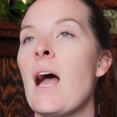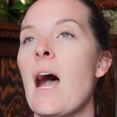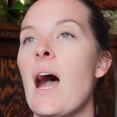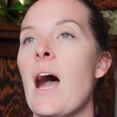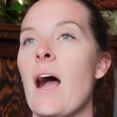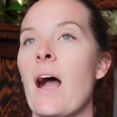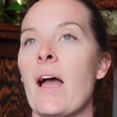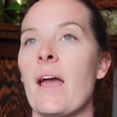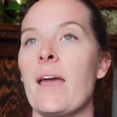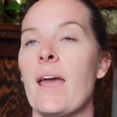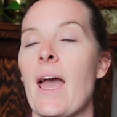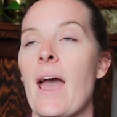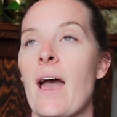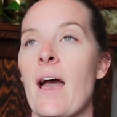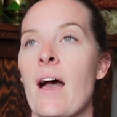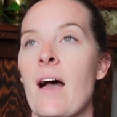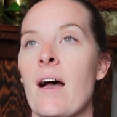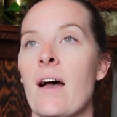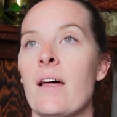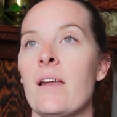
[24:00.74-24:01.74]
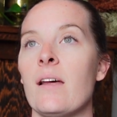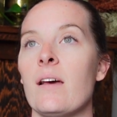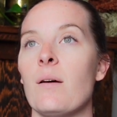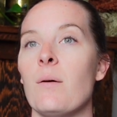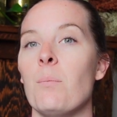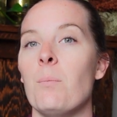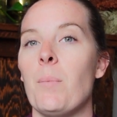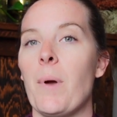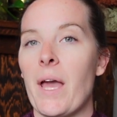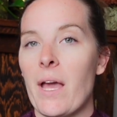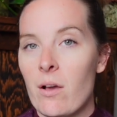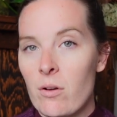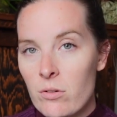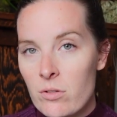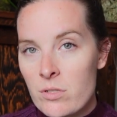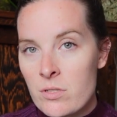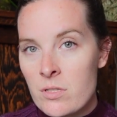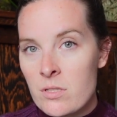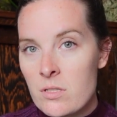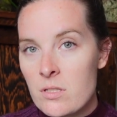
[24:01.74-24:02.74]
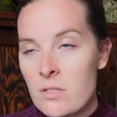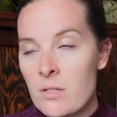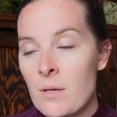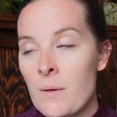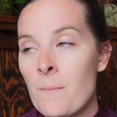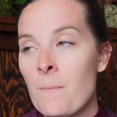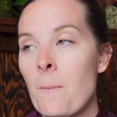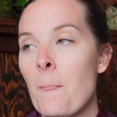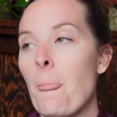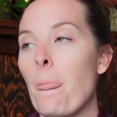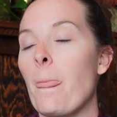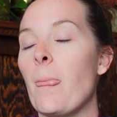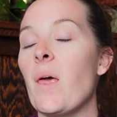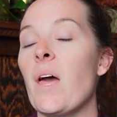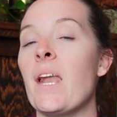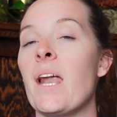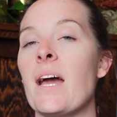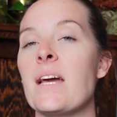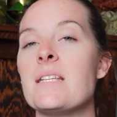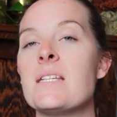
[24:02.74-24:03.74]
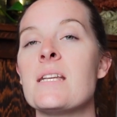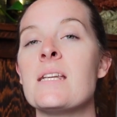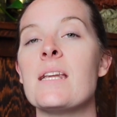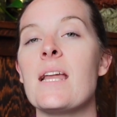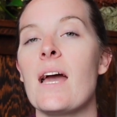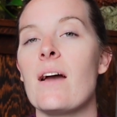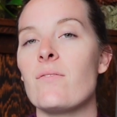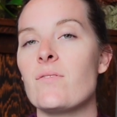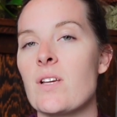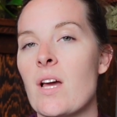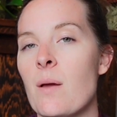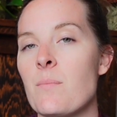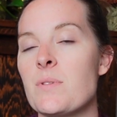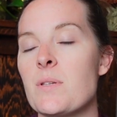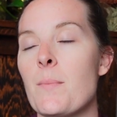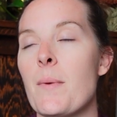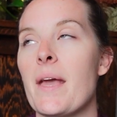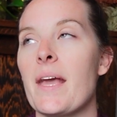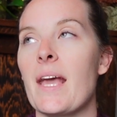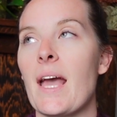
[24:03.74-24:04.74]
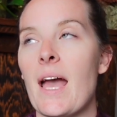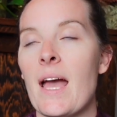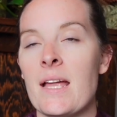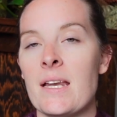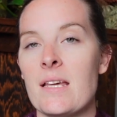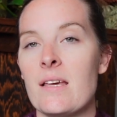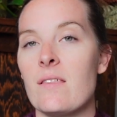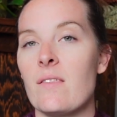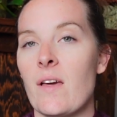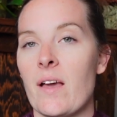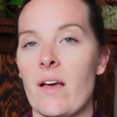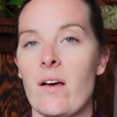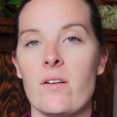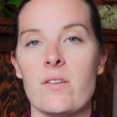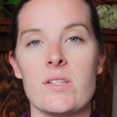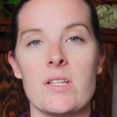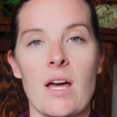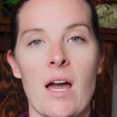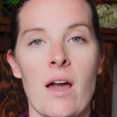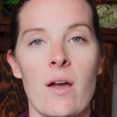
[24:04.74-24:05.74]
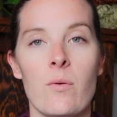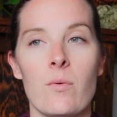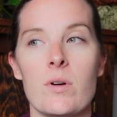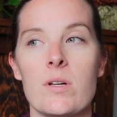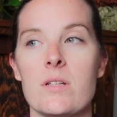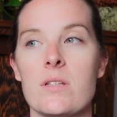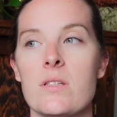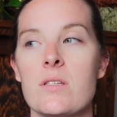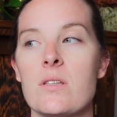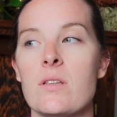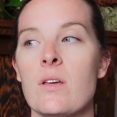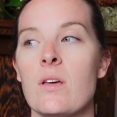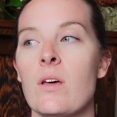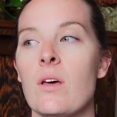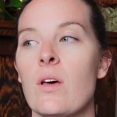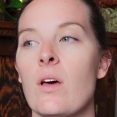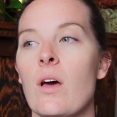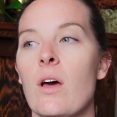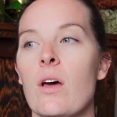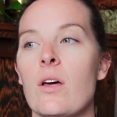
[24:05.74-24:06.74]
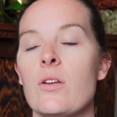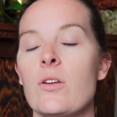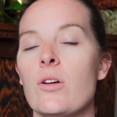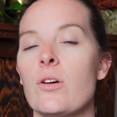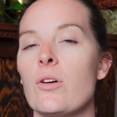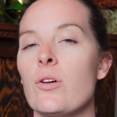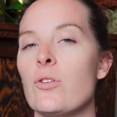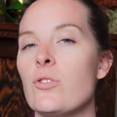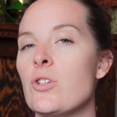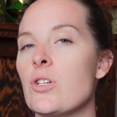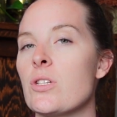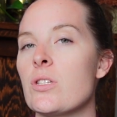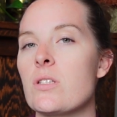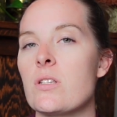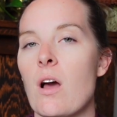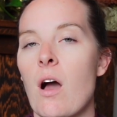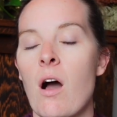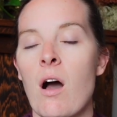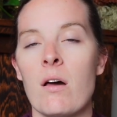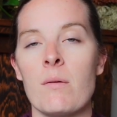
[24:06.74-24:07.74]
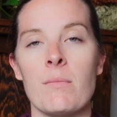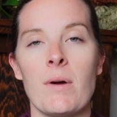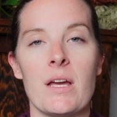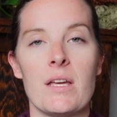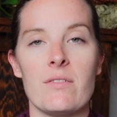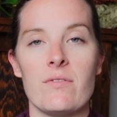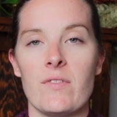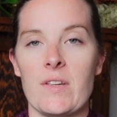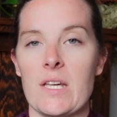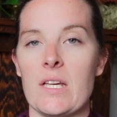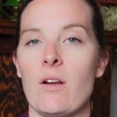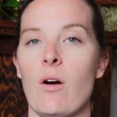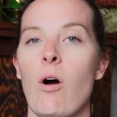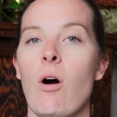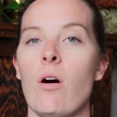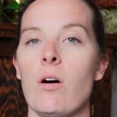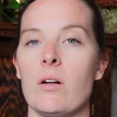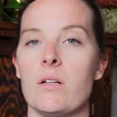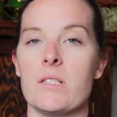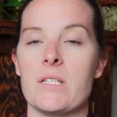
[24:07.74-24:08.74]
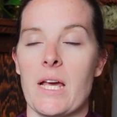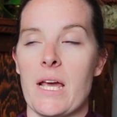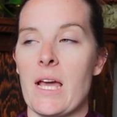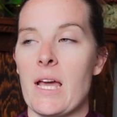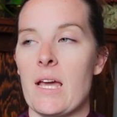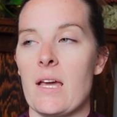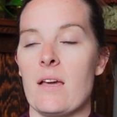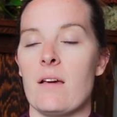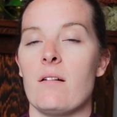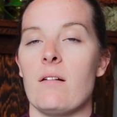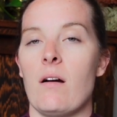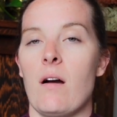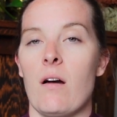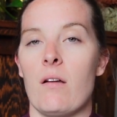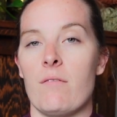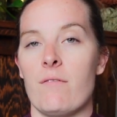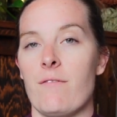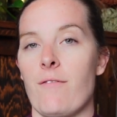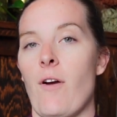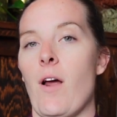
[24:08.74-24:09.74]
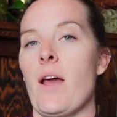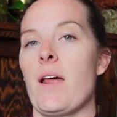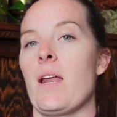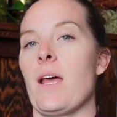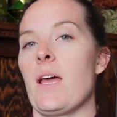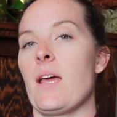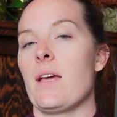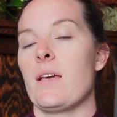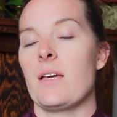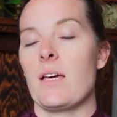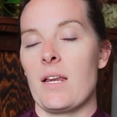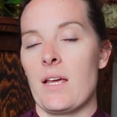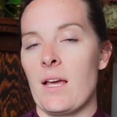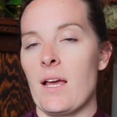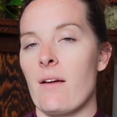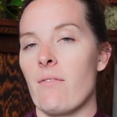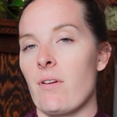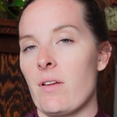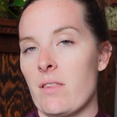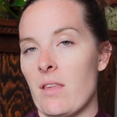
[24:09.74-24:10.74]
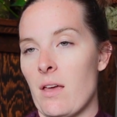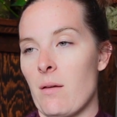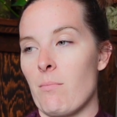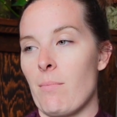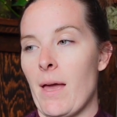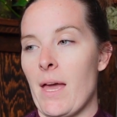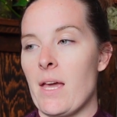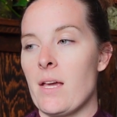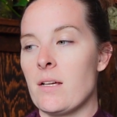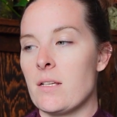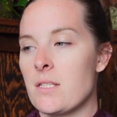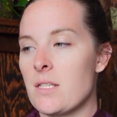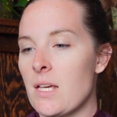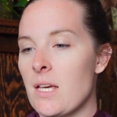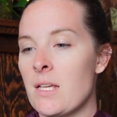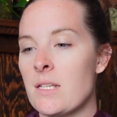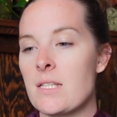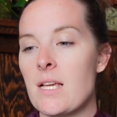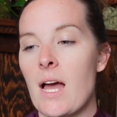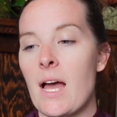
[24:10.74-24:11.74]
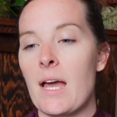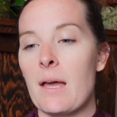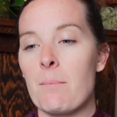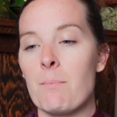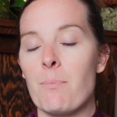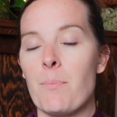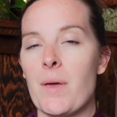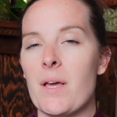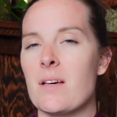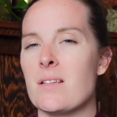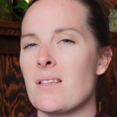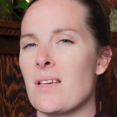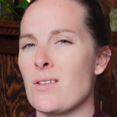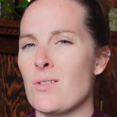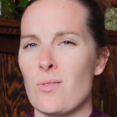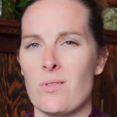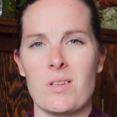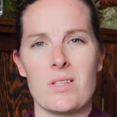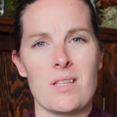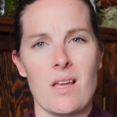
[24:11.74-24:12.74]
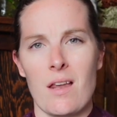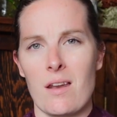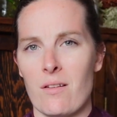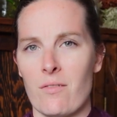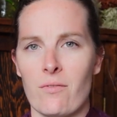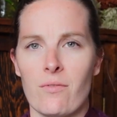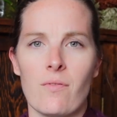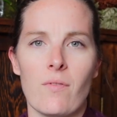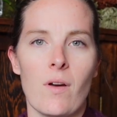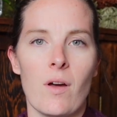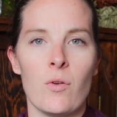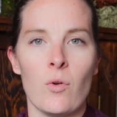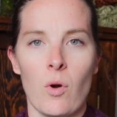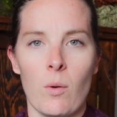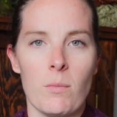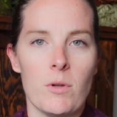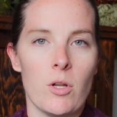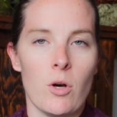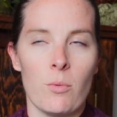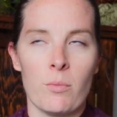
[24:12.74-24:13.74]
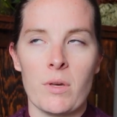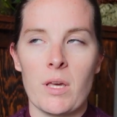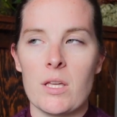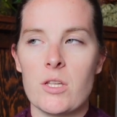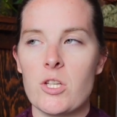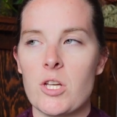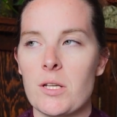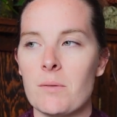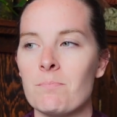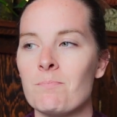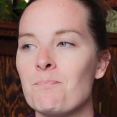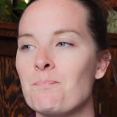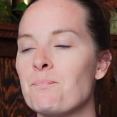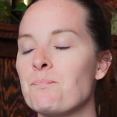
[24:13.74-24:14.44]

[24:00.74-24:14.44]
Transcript: I had bagels, and I didn't have time to make anything else. I was just on my feet all day on Friday getting everything baked in time, because I do this out of a normal home kitchen.